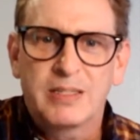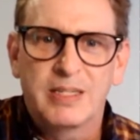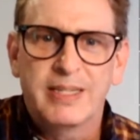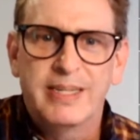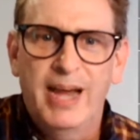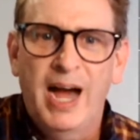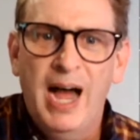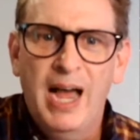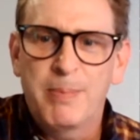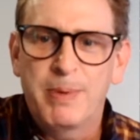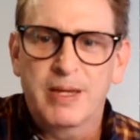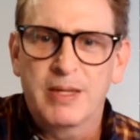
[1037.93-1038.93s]
to
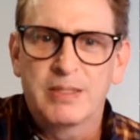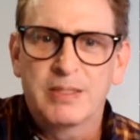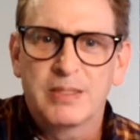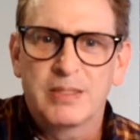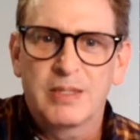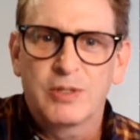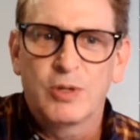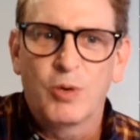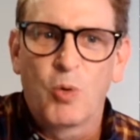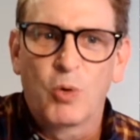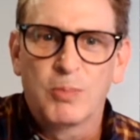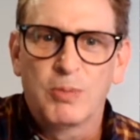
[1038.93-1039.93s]
die because this is such a
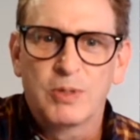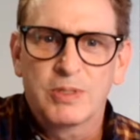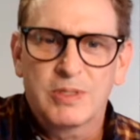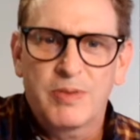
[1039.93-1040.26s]
horrible...